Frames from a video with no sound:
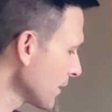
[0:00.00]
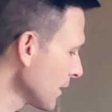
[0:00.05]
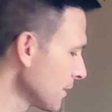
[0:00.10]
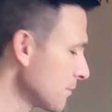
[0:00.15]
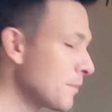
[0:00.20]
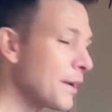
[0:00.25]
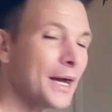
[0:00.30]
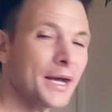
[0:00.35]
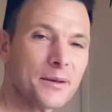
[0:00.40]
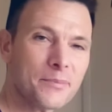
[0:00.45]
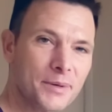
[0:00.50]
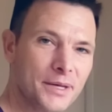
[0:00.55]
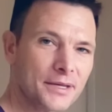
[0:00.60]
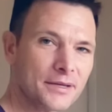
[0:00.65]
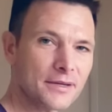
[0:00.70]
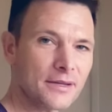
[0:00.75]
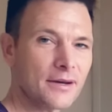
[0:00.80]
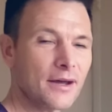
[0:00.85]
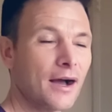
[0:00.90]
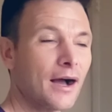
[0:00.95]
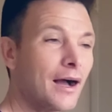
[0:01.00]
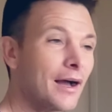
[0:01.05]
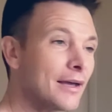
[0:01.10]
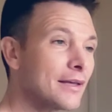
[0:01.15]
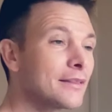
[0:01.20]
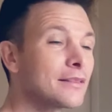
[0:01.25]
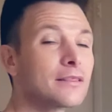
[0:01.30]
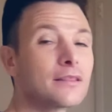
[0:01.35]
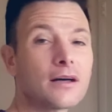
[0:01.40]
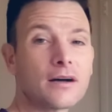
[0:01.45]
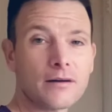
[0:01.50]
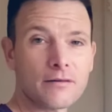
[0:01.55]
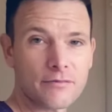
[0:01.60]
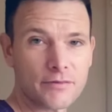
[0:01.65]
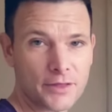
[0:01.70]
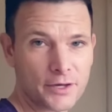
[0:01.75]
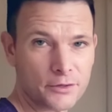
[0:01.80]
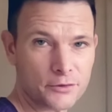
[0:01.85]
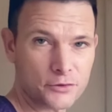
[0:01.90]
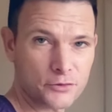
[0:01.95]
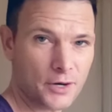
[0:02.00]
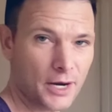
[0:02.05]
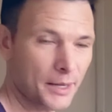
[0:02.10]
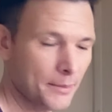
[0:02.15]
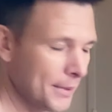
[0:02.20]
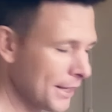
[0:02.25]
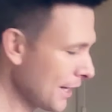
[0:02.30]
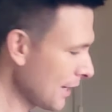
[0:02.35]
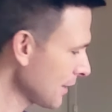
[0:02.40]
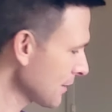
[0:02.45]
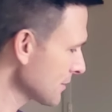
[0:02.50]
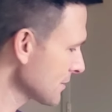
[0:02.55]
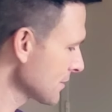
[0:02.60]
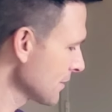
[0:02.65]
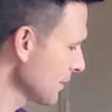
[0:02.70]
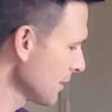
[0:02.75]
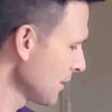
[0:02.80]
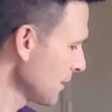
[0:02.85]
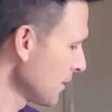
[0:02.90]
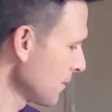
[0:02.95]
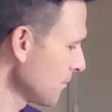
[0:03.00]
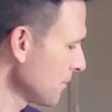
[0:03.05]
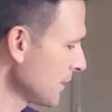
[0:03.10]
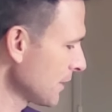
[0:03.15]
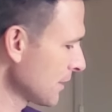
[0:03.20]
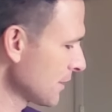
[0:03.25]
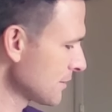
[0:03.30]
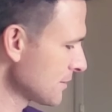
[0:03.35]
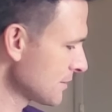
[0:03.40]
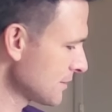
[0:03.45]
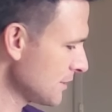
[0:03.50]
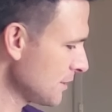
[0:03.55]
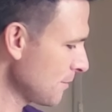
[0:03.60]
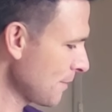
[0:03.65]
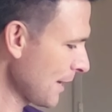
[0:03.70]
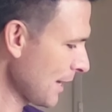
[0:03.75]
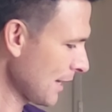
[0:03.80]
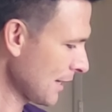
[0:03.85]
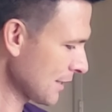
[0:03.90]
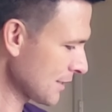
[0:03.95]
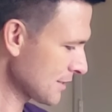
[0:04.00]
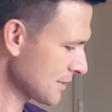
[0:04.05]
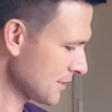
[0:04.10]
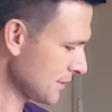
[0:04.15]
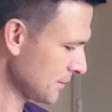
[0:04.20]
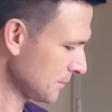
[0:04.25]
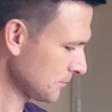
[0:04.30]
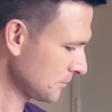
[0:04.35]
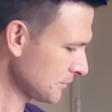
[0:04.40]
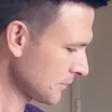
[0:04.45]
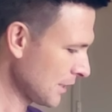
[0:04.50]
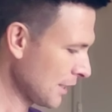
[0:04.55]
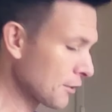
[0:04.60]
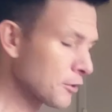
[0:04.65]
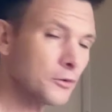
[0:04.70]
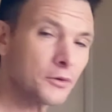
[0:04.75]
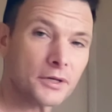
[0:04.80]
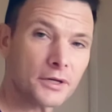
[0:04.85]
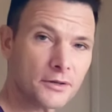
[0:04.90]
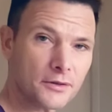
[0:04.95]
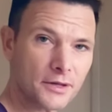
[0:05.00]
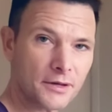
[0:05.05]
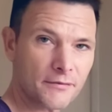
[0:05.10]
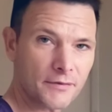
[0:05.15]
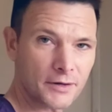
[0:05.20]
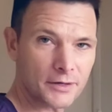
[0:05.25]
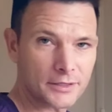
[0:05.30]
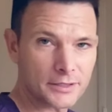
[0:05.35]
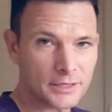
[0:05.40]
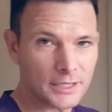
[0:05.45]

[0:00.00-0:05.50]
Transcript: in my opinion, I love their dry bags because Zpacks, not only are they very